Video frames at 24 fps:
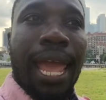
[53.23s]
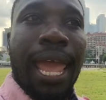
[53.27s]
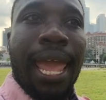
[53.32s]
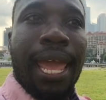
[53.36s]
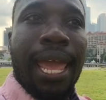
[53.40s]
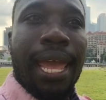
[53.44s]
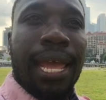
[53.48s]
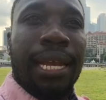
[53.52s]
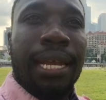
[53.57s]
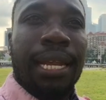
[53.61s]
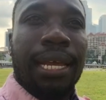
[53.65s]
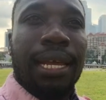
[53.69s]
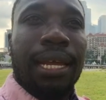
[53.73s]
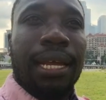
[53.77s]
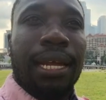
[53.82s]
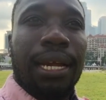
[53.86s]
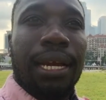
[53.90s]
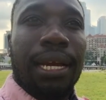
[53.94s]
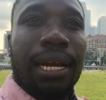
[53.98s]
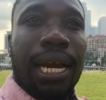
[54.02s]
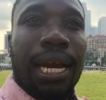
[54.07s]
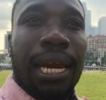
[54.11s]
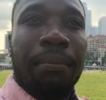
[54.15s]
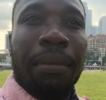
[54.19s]
And
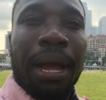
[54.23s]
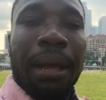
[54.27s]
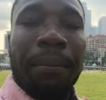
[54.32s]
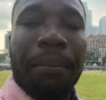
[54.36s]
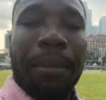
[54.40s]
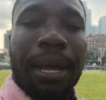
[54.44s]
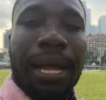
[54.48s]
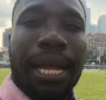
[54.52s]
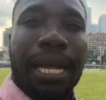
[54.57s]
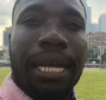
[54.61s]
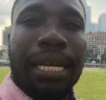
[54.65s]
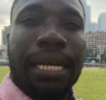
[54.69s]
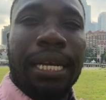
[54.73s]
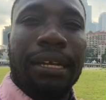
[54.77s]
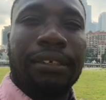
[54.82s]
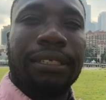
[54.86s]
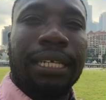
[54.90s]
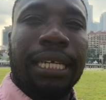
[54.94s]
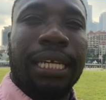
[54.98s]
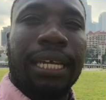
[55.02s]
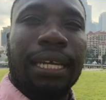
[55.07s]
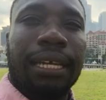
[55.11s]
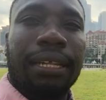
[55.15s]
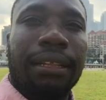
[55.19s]
in my mind, I
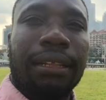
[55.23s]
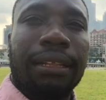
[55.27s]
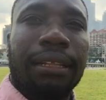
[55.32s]
was like,